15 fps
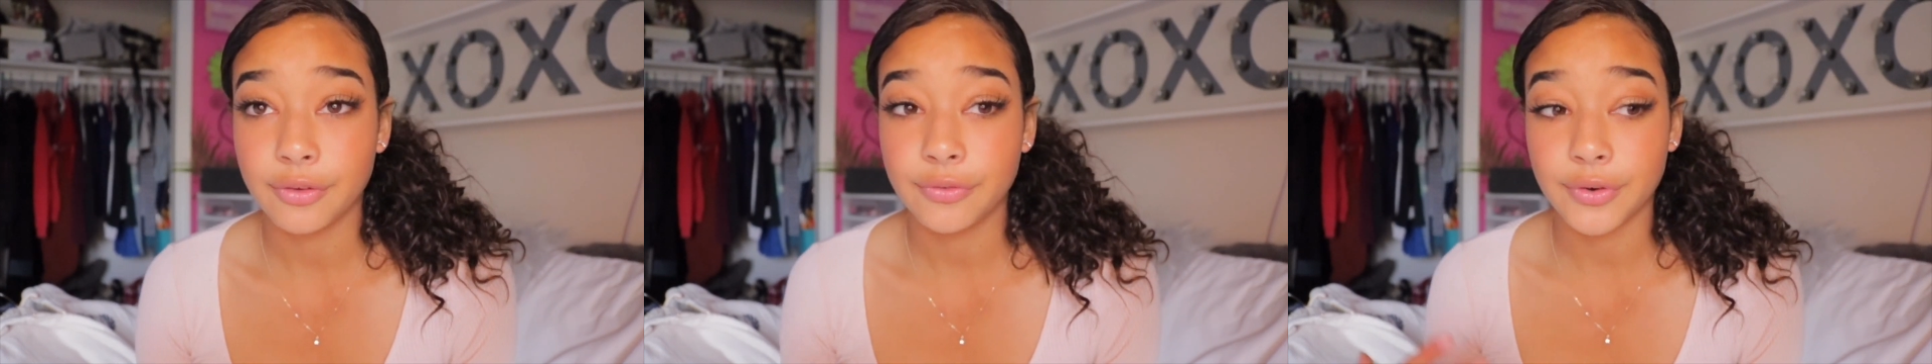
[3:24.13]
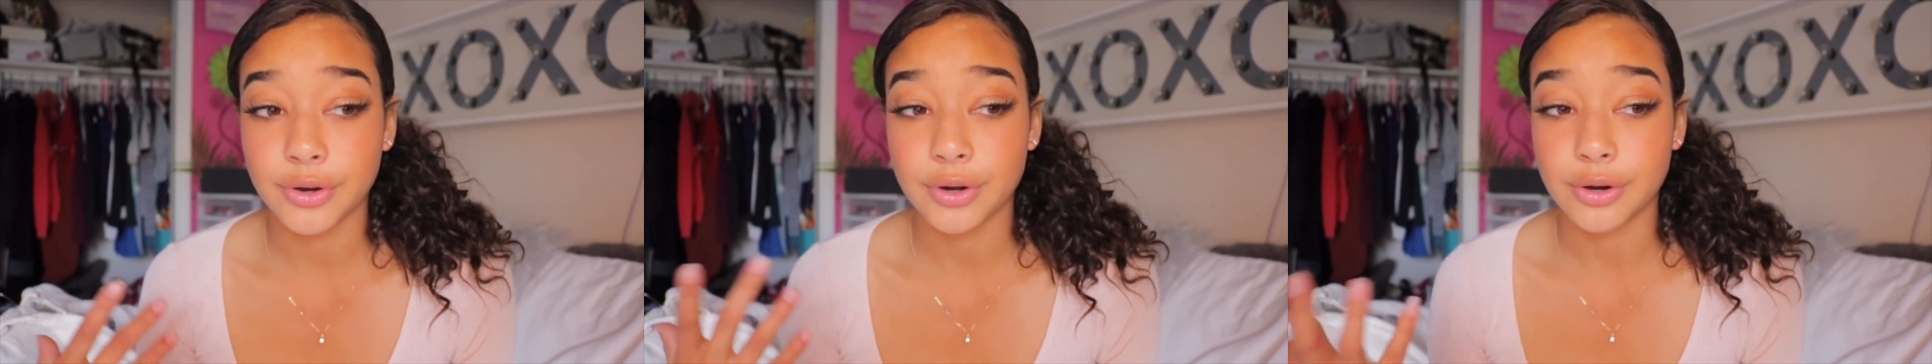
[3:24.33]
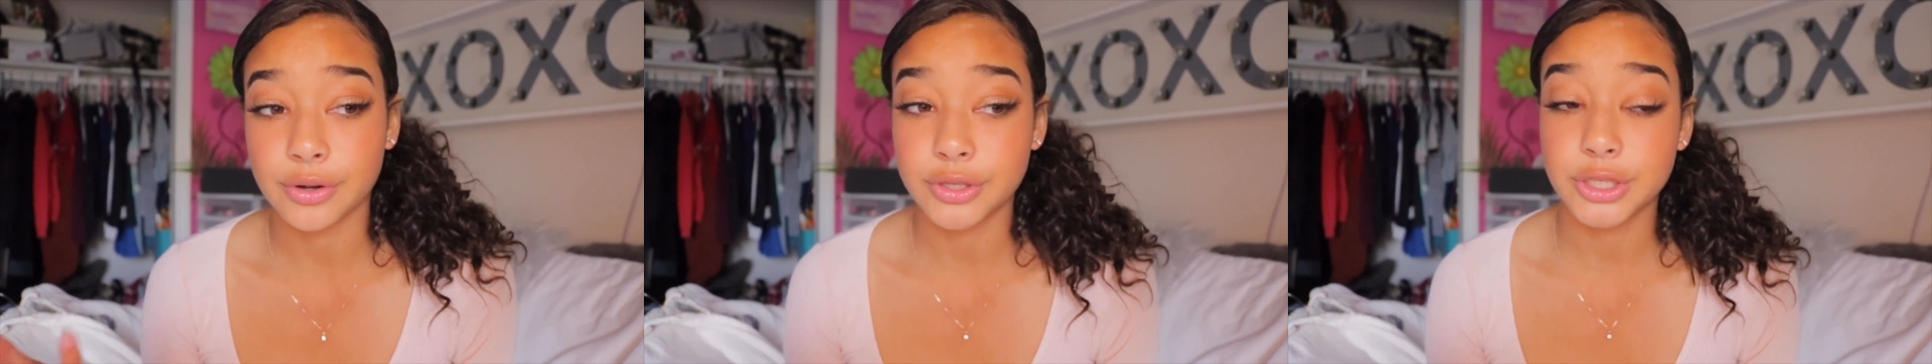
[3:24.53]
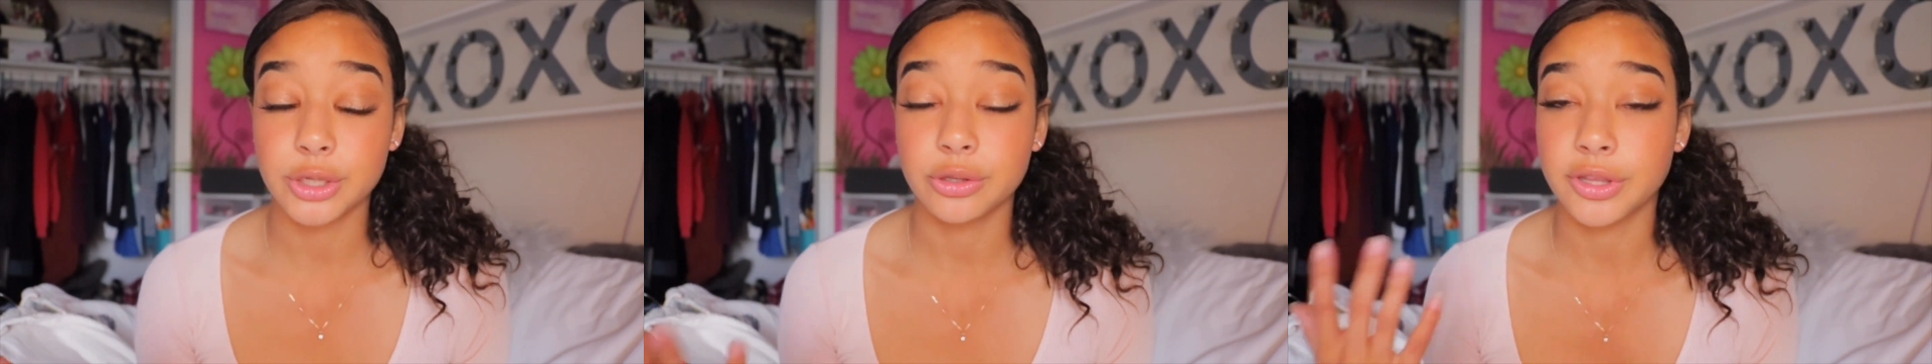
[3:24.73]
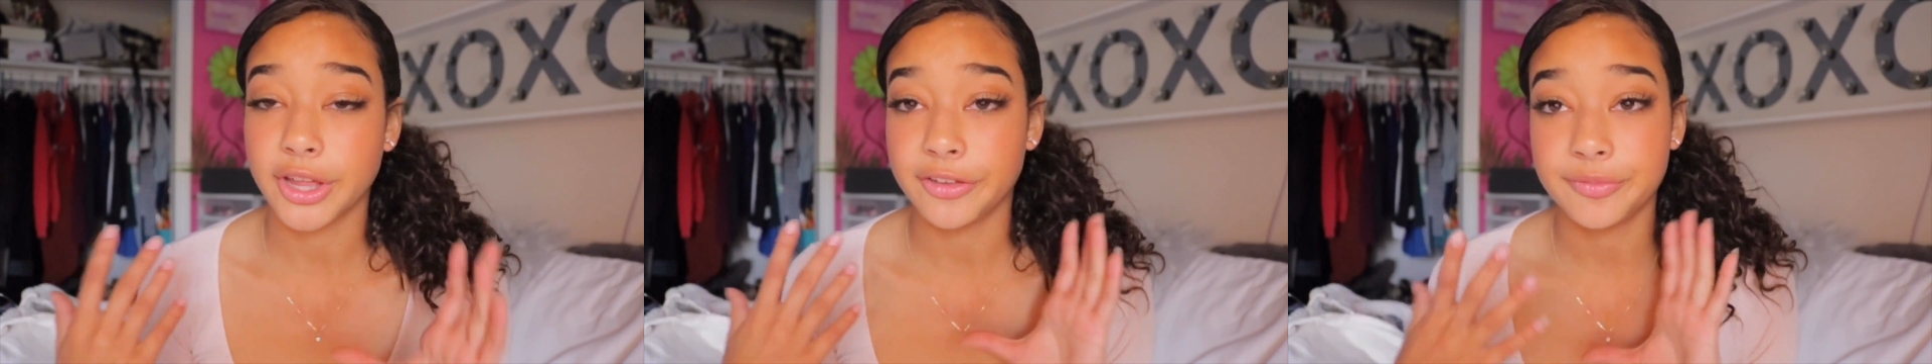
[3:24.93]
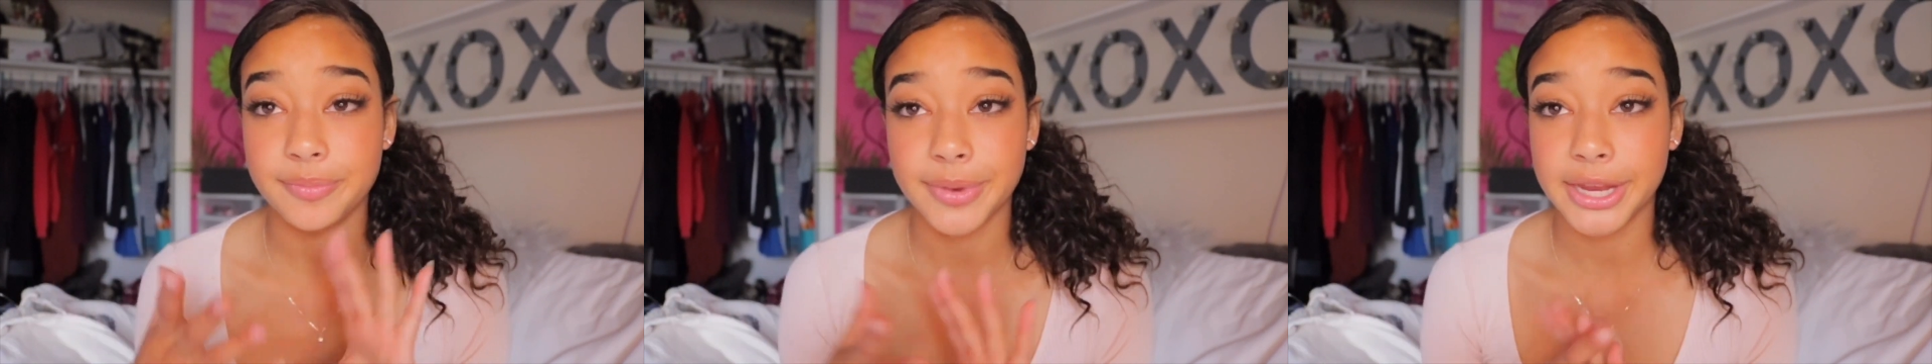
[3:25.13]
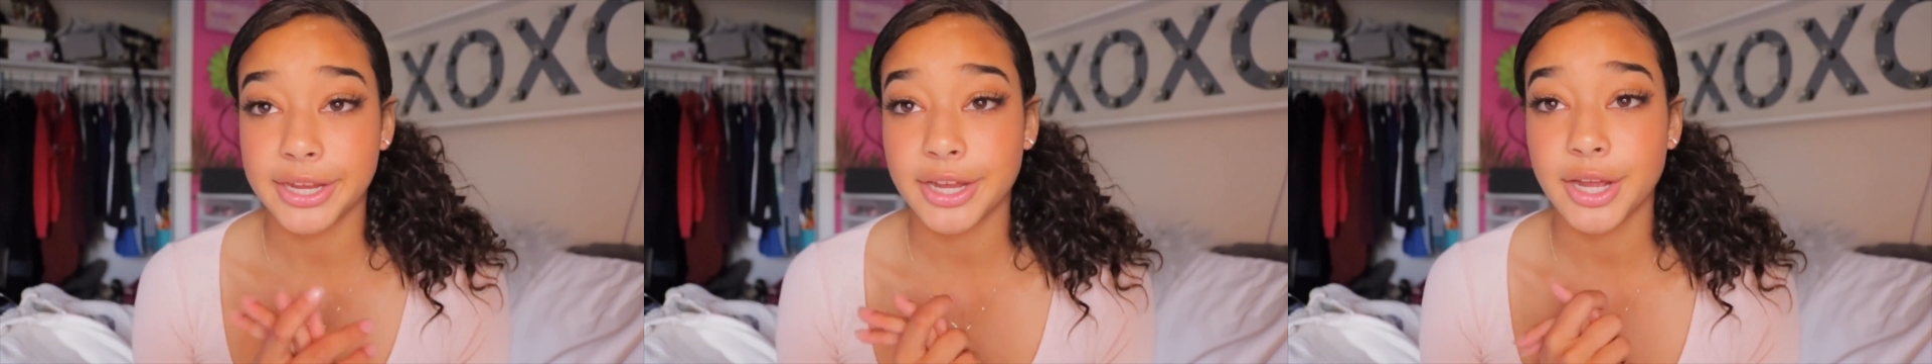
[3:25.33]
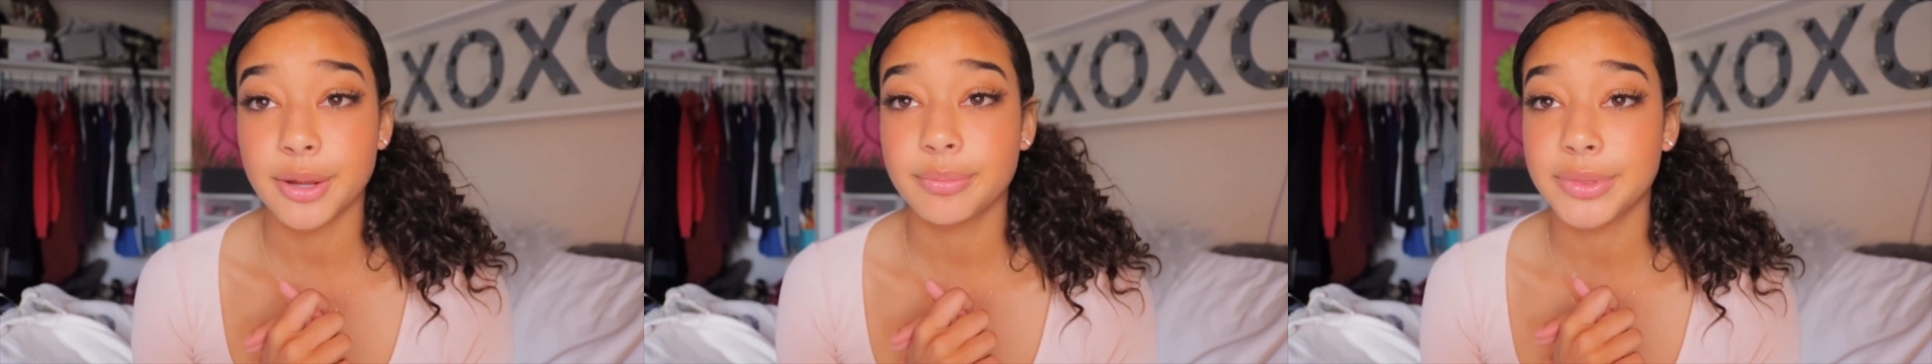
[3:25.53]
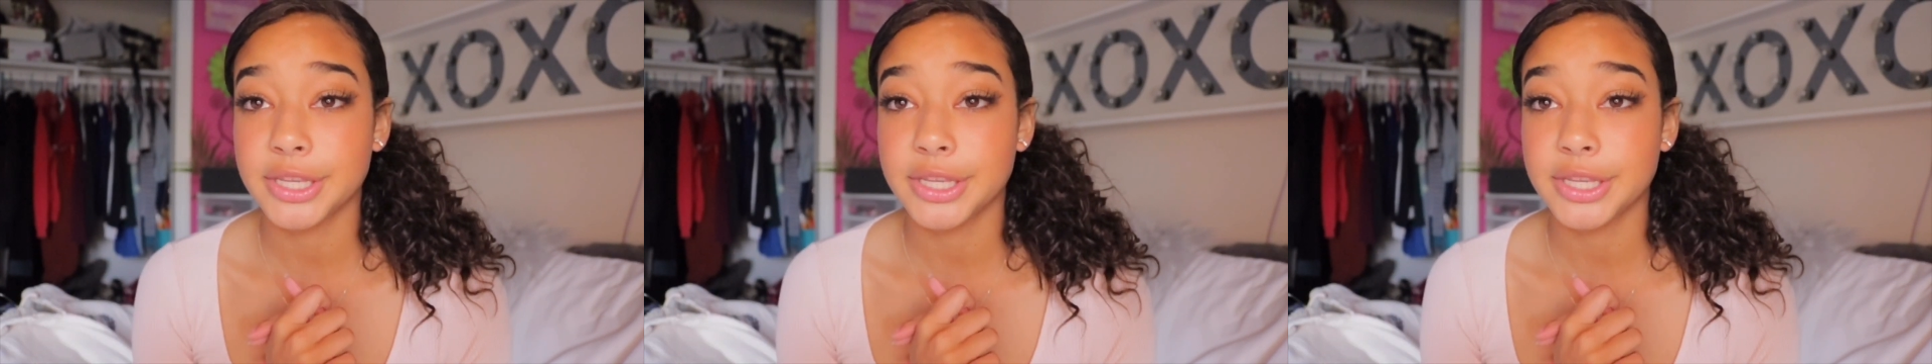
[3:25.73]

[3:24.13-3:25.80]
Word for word: For girls who love makeup,